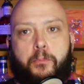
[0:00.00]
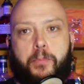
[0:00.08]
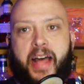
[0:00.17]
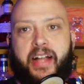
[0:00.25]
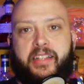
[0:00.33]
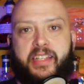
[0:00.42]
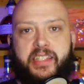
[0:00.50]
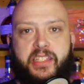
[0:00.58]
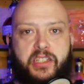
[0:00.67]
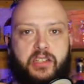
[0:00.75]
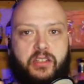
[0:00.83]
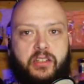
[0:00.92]

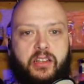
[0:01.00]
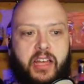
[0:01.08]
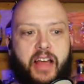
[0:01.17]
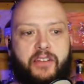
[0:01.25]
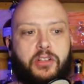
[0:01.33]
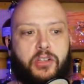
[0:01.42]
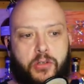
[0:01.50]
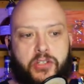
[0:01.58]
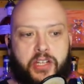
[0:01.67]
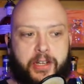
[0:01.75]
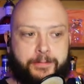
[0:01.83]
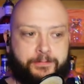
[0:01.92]
balanced
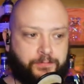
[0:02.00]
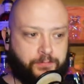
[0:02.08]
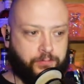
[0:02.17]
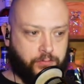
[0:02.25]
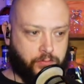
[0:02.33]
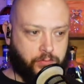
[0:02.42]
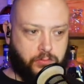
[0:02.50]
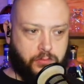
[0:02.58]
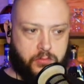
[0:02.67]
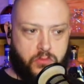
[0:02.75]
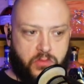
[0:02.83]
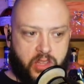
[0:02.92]
evolution.
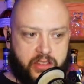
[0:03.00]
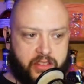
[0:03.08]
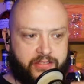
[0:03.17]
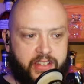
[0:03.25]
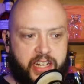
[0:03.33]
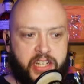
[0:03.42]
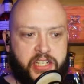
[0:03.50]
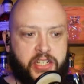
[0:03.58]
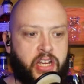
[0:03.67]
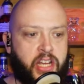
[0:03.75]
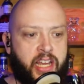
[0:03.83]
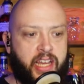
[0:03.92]
The
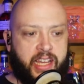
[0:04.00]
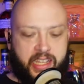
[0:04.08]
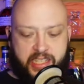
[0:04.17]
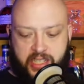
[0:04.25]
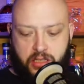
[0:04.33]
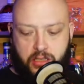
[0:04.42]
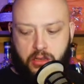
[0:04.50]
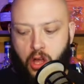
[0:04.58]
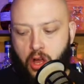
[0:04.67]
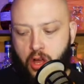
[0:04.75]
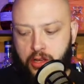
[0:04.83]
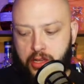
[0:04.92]
finish is
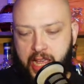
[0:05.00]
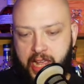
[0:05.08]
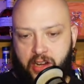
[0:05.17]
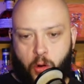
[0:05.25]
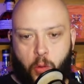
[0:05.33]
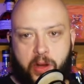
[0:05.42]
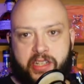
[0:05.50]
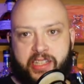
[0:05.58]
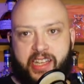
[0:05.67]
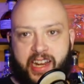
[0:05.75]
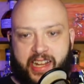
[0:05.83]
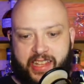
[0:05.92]
long and
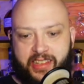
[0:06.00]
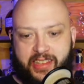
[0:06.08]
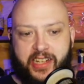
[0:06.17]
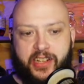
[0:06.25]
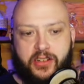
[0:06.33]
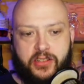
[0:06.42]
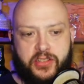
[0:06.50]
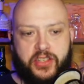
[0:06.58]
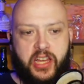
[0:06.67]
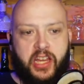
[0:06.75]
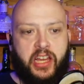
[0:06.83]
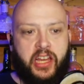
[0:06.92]
oily and it lingers.
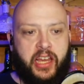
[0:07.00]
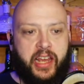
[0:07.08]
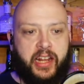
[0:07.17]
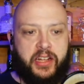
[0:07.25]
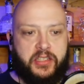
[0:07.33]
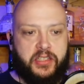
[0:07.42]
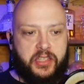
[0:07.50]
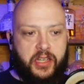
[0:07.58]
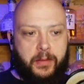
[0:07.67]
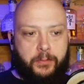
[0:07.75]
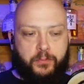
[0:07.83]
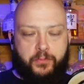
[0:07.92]
It
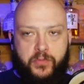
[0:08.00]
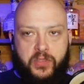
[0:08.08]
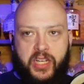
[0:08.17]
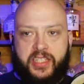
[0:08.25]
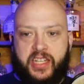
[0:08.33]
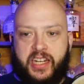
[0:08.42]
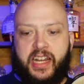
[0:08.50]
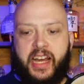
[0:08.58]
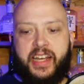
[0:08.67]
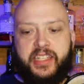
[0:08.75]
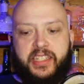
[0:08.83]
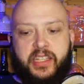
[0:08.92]
does a
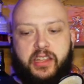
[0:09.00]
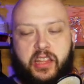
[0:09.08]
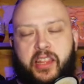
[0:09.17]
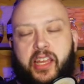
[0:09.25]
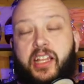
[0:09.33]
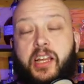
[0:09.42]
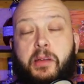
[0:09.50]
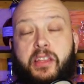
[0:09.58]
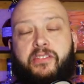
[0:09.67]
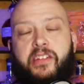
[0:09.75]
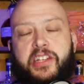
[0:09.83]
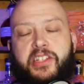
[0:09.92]
nice, the thing I like about
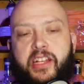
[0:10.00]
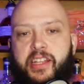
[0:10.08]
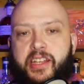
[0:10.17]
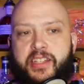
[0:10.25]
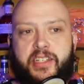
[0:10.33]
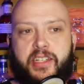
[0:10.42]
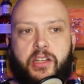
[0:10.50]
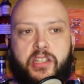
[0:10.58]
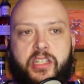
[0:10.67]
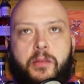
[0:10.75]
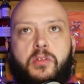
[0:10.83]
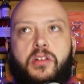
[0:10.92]
the finish on this,
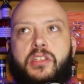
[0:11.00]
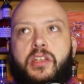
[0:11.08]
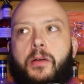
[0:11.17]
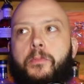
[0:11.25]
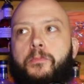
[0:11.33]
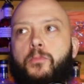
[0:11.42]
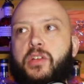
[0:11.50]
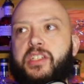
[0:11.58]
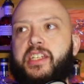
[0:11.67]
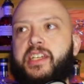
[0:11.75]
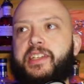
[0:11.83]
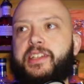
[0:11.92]
some, some
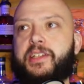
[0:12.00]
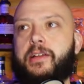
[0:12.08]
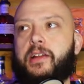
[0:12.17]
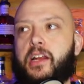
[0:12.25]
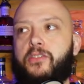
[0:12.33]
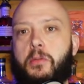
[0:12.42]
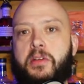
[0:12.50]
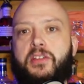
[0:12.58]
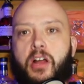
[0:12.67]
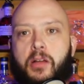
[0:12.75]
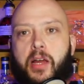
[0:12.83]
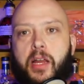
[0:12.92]
whiskeys, and you've heard me
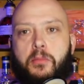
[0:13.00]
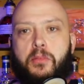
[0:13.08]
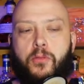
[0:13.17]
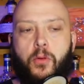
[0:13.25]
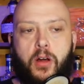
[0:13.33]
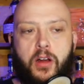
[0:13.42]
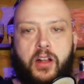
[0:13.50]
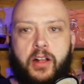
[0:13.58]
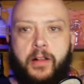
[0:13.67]
talk about them before,